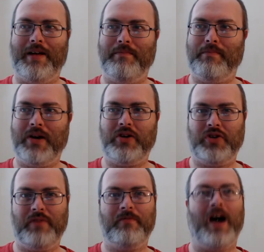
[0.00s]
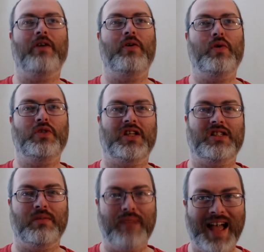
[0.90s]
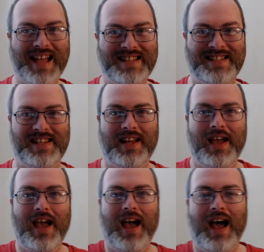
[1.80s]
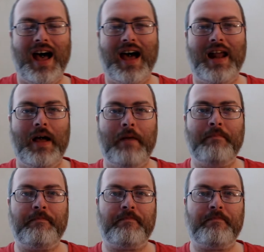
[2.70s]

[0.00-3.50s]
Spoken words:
monetary value system is. And